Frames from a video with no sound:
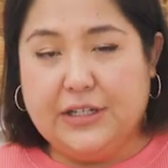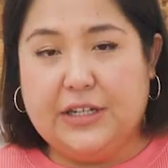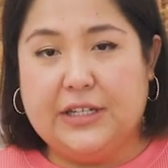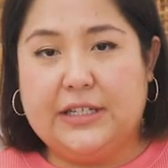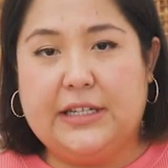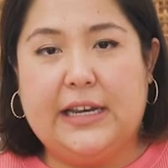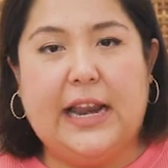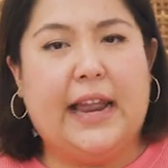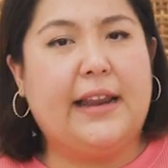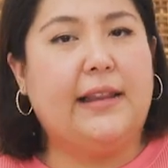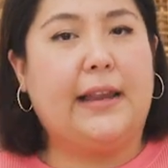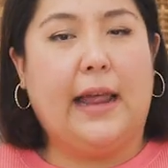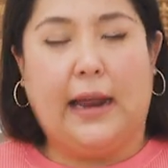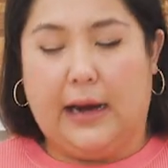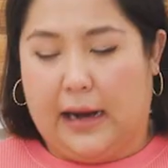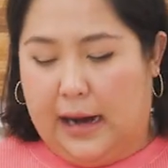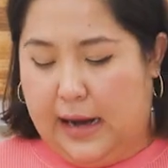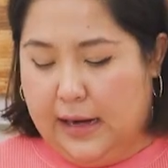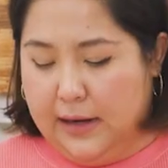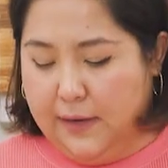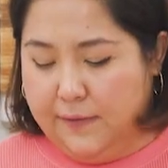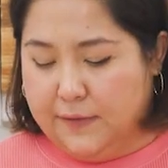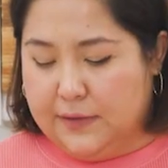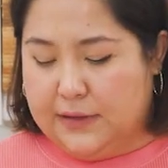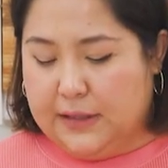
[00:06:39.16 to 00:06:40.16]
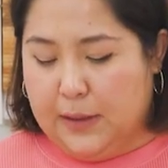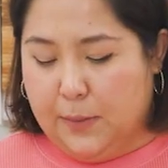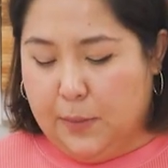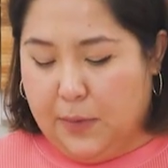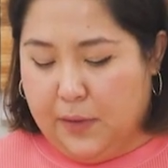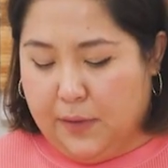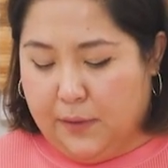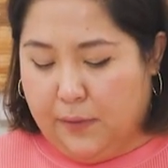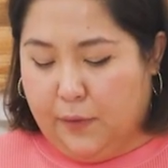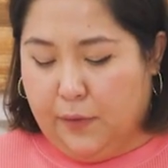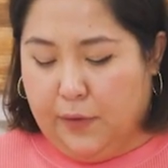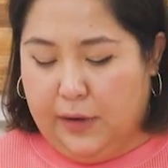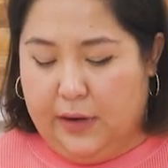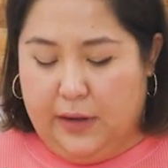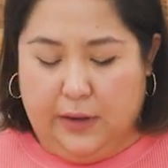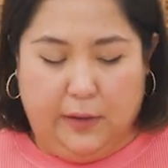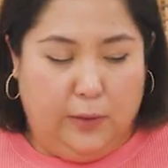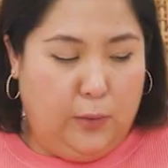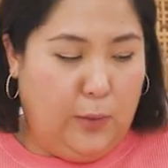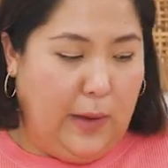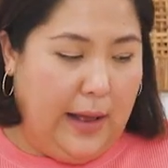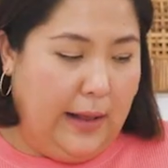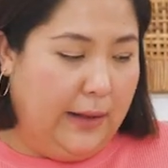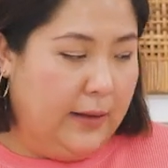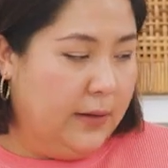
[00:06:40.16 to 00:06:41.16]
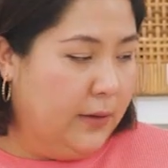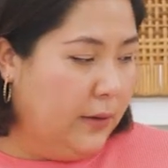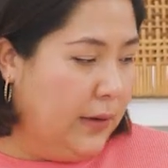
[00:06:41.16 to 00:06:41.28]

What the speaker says: just let that kind of simmer for a little while.